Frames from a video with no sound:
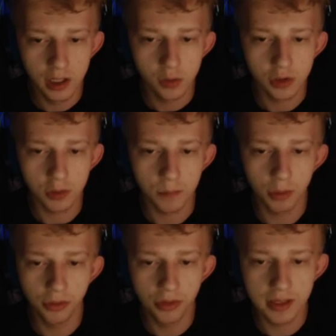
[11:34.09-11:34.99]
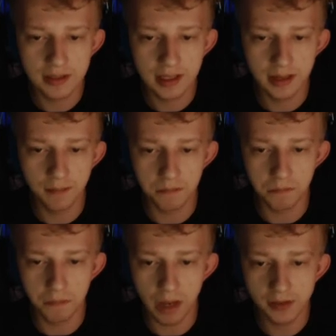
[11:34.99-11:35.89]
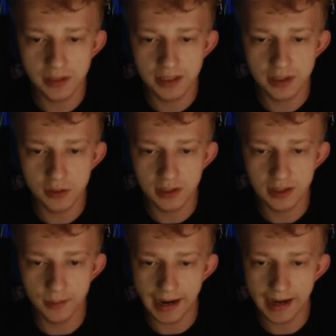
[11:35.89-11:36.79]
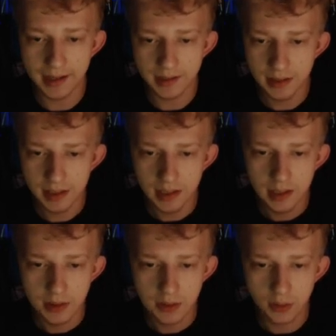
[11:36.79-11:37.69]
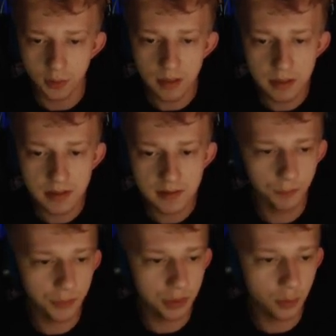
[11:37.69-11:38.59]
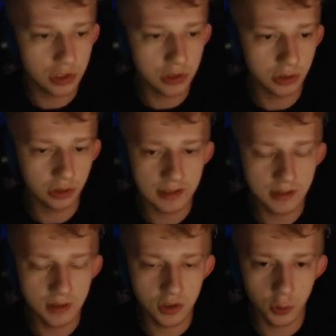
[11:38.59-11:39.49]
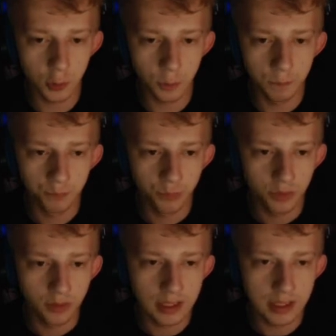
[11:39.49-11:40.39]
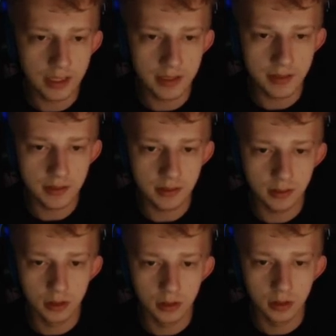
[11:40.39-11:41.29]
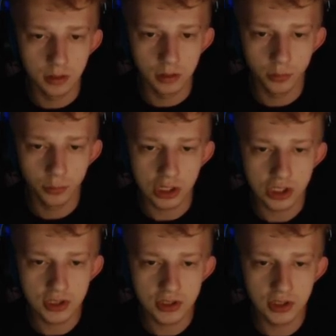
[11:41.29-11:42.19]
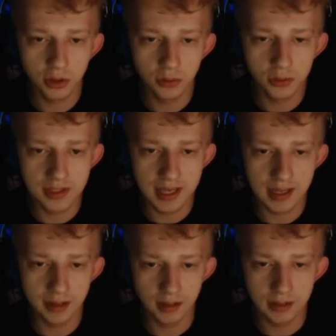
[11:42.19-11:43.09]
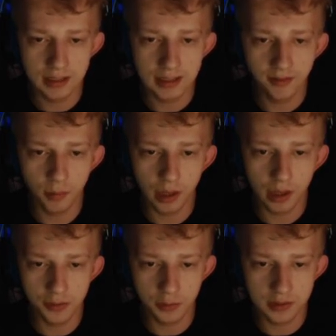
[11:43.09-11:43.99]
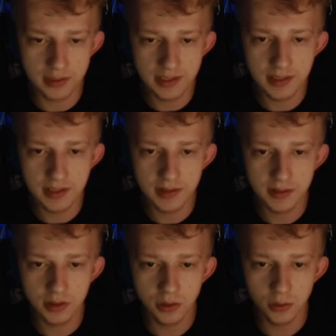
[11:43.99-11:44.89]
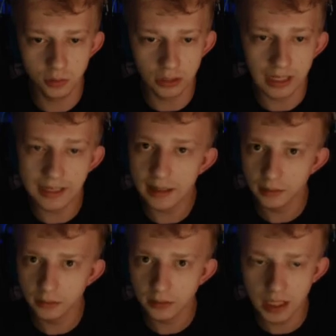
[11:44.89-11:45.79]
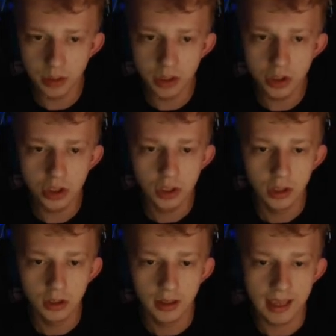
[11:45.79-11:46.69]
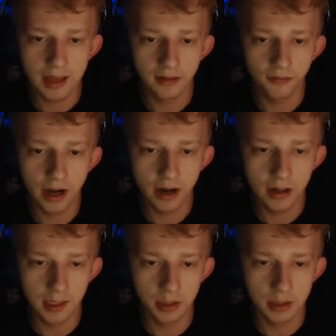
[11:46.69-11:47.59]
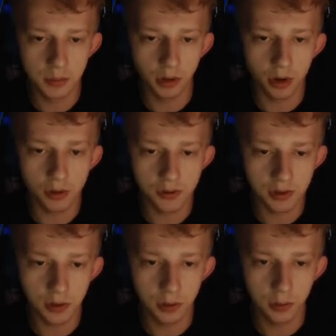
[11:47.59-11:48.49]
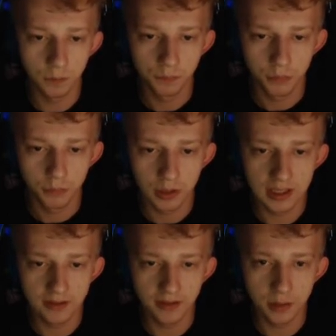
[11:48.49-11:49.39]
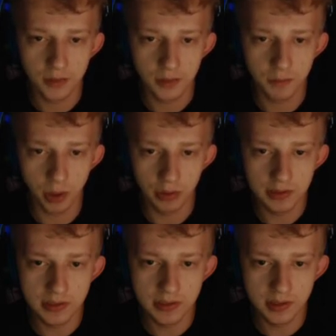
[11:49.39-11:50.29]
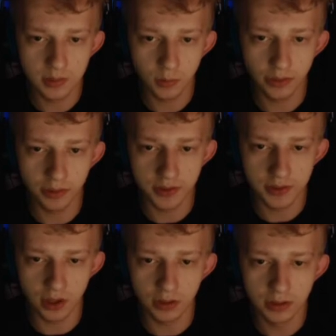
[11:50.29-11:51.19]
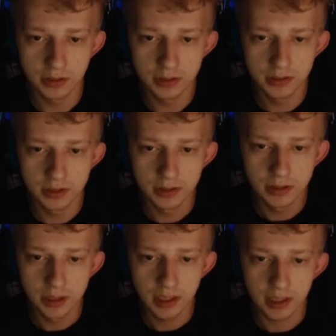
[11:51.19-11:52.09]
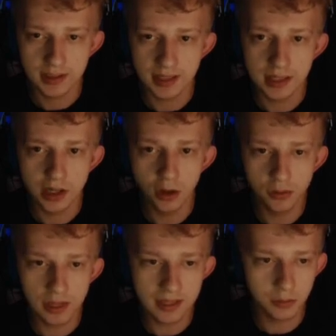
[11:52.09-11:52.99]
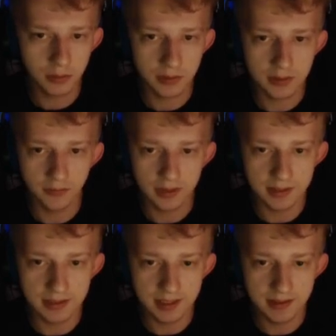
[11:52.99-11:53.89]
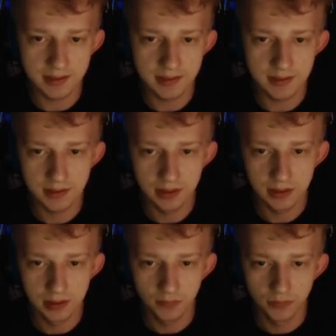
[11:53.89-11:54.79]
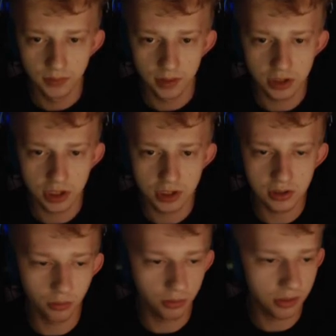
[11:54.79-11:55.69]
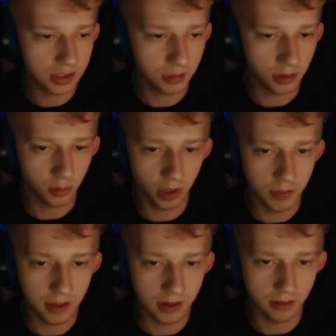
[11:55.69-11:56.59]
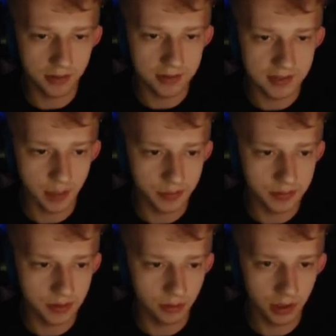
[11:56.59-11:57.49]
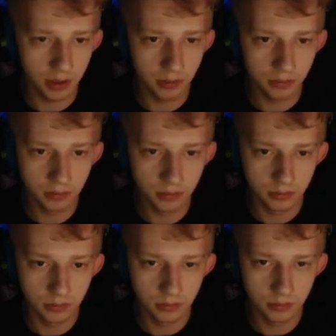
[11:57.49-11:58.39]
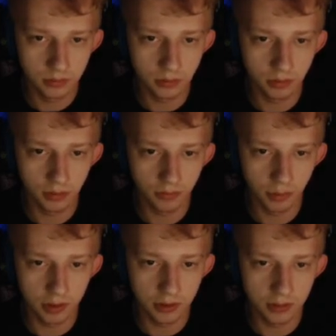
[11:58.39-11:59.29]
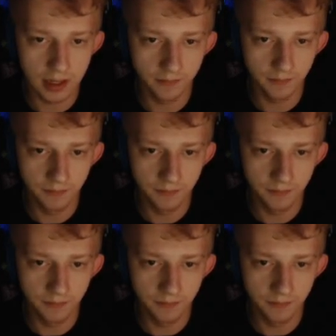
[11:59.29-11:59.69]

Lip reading: which are both things that Miles has used in the past. So maybe something we should look into is precious stones that give Miles resistance to lightning damage and fire damage, but also give him some bonuses when they're installed. Because I know that sort of stuff exists. Just don't think I'm going to worry about it on this episode, though. Don't know if I want to do that.